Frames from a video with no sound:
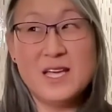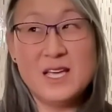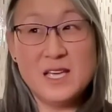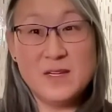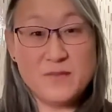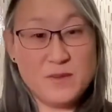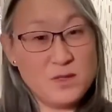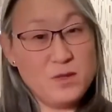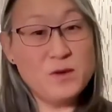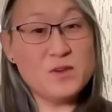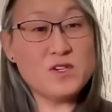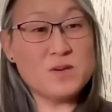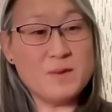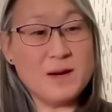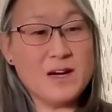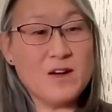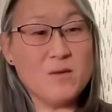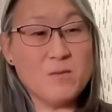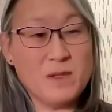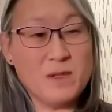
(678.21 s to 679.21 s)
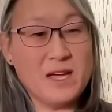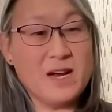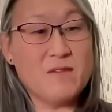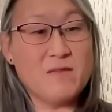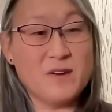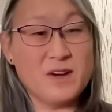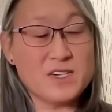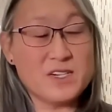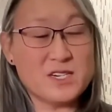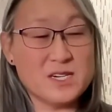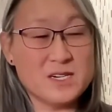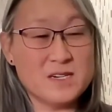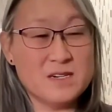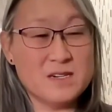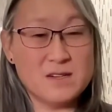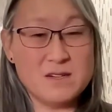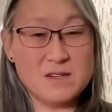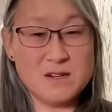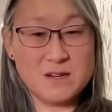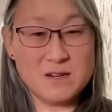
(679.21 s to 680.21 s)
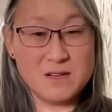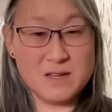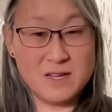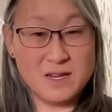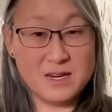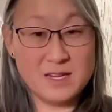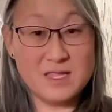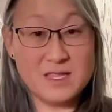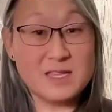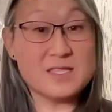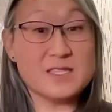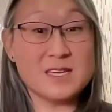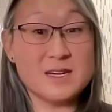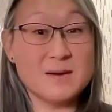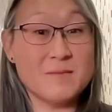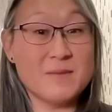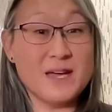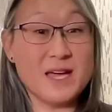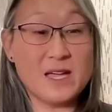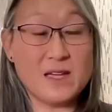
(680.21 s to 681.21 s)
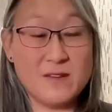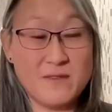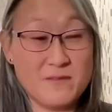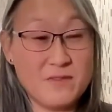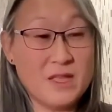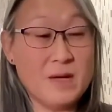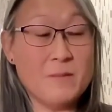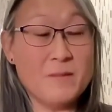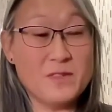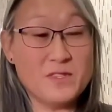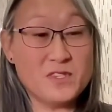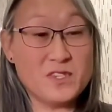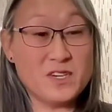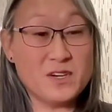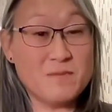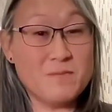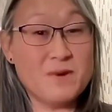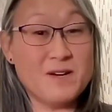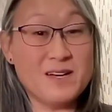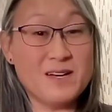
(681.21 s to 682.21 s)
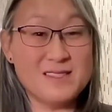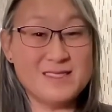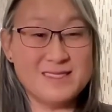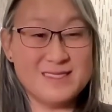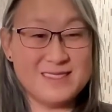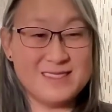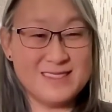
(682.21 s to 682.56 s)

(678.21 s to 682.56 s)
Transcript: if you lose your bowel and bladder function and it doesn't come back, you have numbness in your butt,